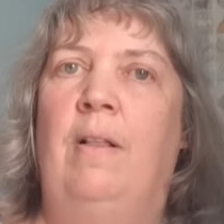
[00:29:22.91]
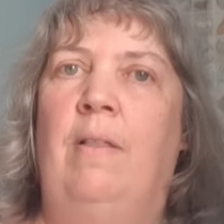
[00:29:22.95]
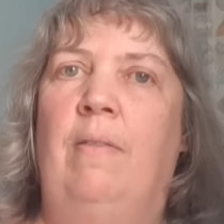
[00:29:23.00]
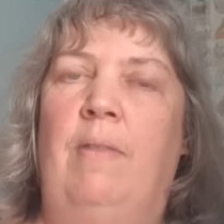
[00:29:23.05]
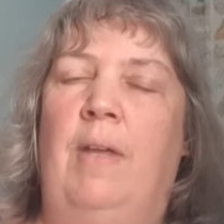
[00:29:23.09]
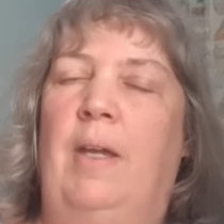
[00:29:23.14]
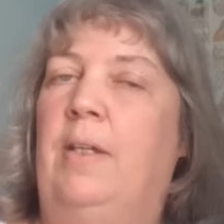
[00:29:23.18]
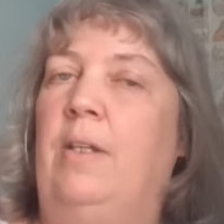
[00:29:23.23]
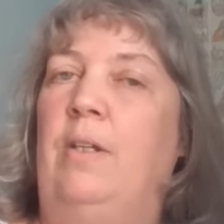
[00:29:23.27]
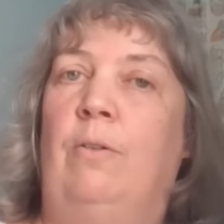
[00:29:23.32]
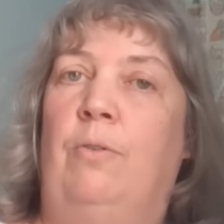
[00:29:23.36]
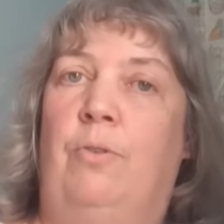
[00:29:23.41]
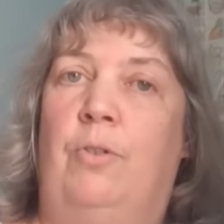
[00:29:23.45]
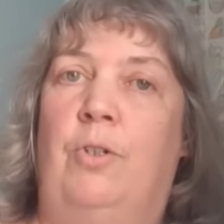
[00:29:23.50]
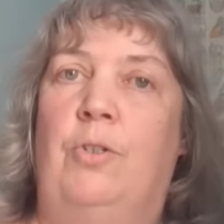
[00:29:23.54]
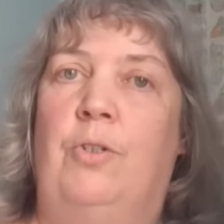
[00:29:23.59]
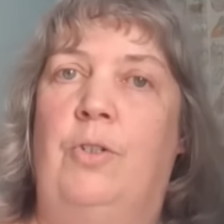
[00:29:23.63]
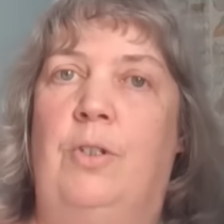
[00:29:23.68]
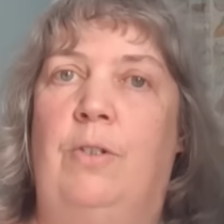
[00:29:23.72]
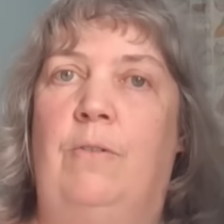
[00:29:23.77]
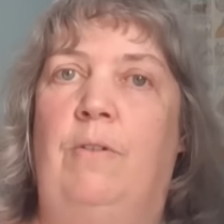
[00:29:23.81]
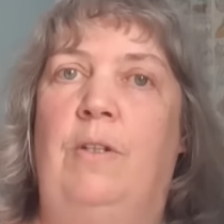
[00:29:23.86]
then
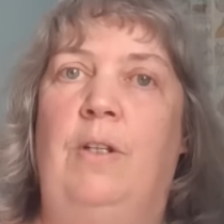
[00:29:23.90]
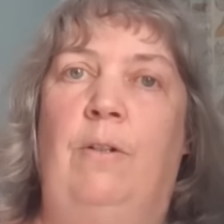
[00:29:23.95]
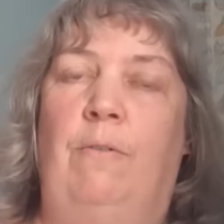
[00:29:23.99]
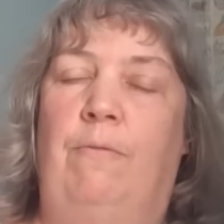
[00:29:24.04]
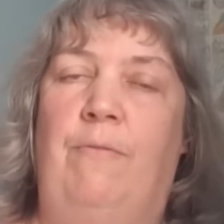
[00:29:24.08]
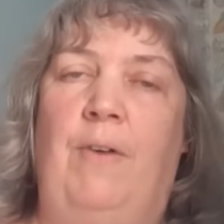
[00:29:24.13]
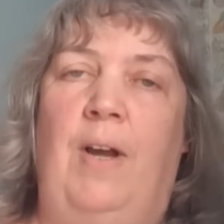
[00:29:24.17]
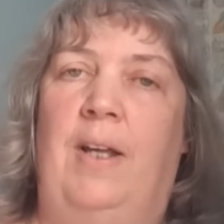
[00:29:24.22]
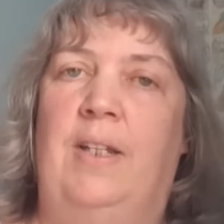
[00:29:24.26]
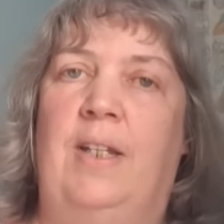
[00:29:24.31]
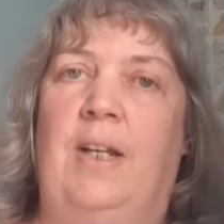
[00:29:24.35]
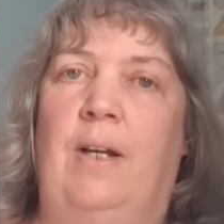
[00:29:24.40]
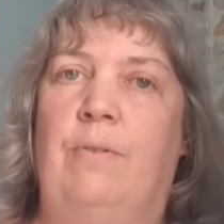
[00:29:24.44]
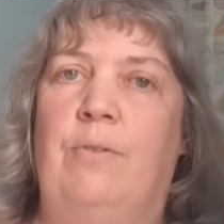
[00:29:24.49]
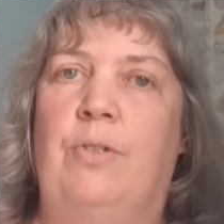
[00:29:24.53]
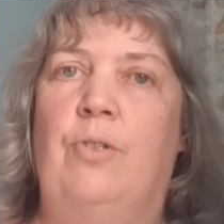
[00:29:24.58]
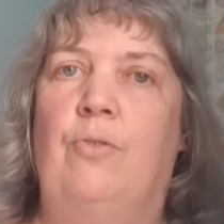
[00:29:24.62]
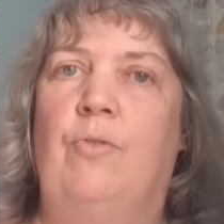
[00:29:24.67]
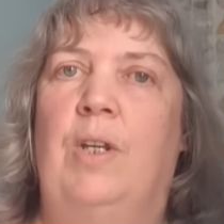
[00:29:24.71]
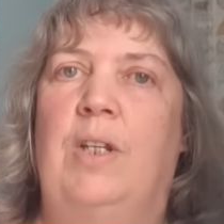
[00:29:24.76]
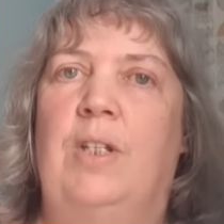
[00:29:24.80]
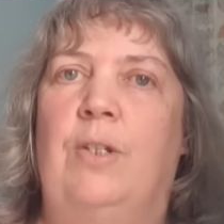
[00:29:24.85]
you'll find out
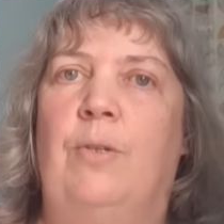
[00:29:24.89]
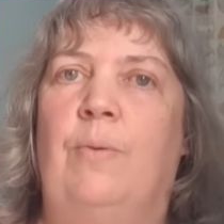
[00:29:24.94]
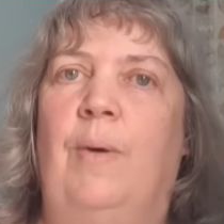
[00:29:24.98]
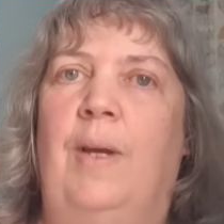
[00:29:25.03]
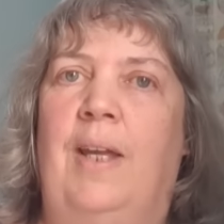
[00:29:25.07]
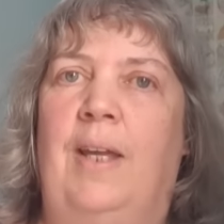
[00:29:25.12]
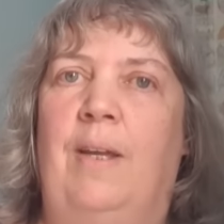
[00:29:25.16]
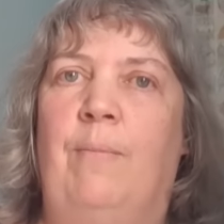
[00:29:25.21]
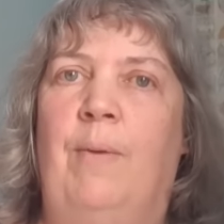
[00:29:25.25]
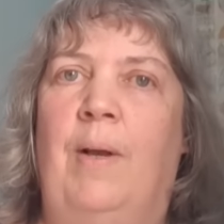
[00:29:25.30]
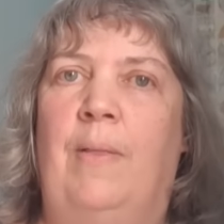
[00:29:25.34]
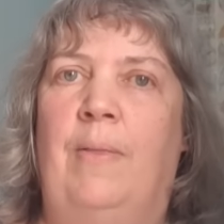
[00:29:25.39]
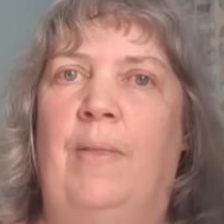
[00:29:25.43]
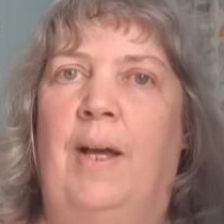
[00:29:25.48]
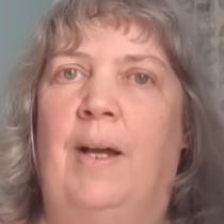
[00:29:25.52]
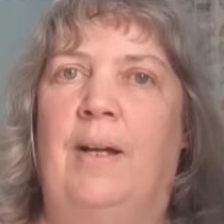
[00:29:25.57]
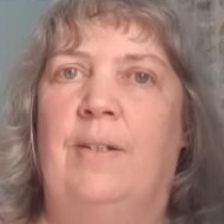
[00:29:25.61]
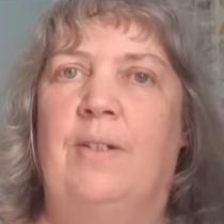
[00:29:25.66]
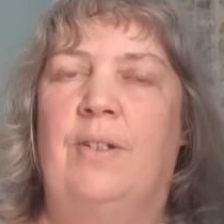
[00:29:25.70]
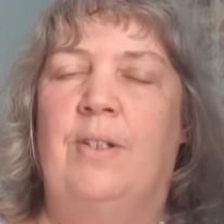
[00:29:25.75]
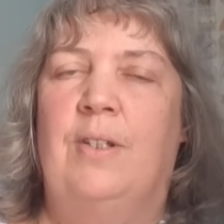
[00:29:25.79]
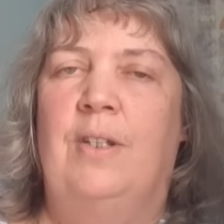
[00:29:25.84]
straight away when
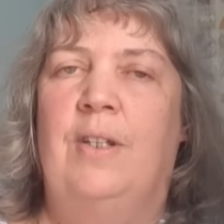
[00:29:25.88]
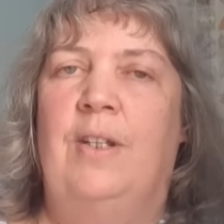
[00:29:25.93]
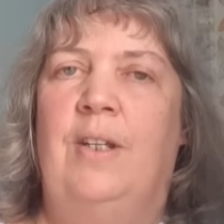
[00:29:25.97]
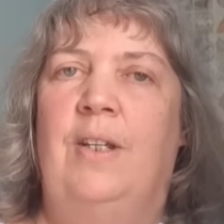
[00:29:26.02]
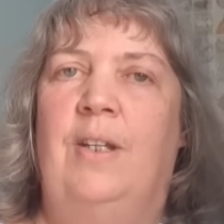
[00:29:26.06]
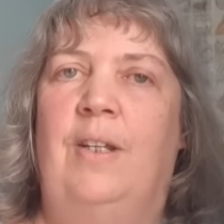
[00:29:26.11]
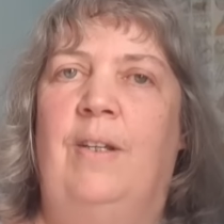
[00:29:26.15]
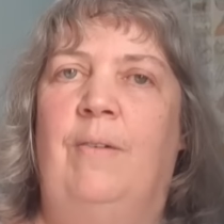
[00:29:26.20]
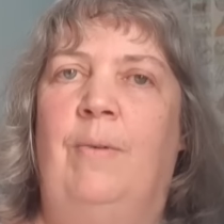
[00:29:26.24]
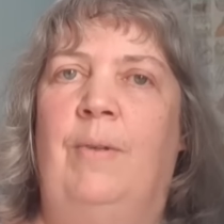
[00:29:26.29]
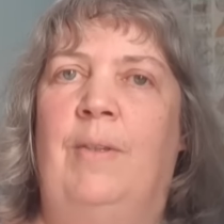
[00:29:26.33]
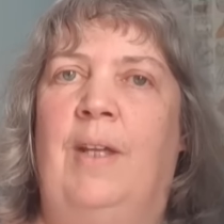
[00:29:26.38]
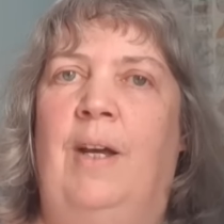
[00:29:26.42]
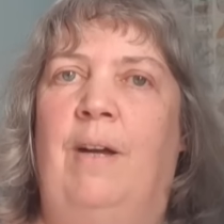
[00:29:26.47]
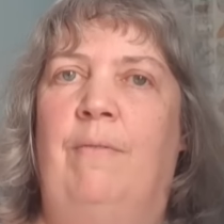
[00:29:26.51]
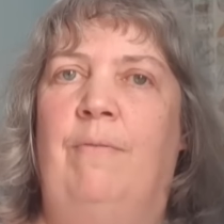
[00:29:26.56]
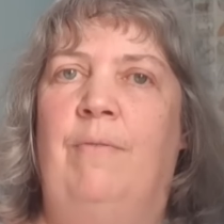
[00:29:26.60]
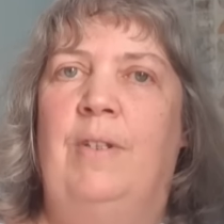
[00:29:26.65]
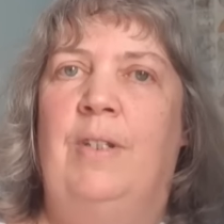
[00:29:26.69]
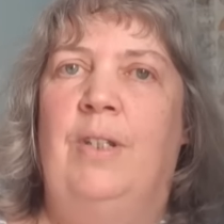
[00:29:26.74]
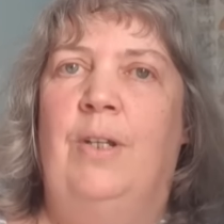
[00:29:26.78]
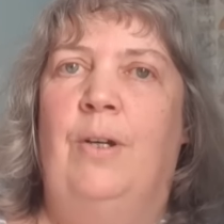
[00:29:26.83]

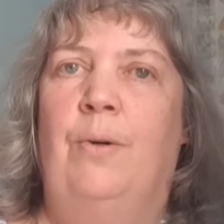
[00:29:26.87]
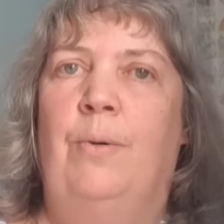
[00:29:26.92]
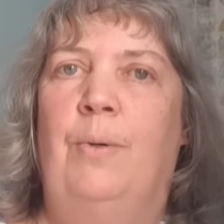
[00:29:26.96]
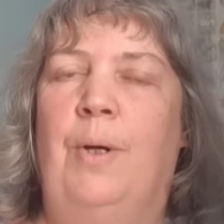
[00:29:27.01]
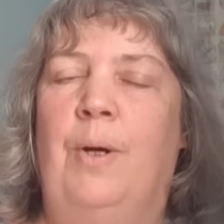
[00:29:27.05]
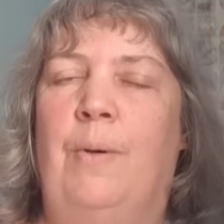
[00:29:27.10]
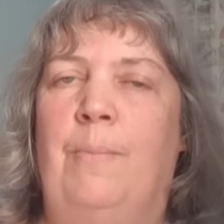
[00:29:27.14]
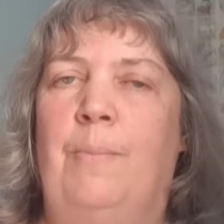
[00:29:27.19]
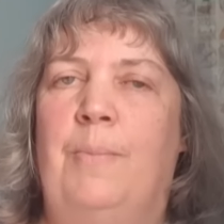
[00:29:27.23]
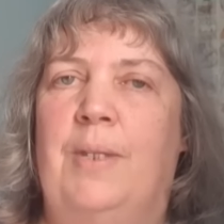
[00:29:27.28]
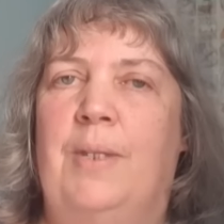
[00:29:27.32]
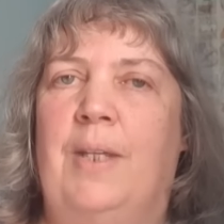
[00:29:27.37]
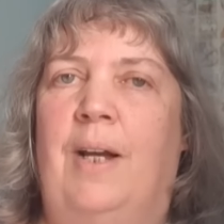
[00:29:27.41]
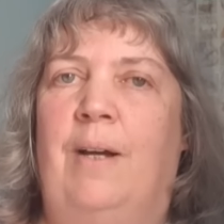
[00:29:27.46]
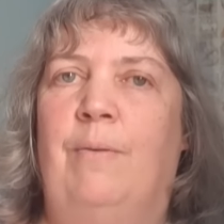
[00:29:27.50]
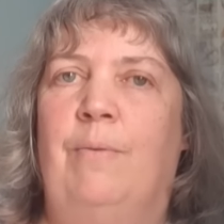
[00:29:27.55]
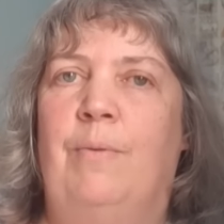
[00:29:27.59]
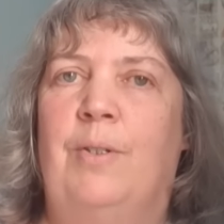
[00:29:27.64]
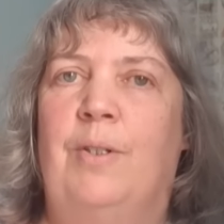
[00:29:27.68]
that video comes out.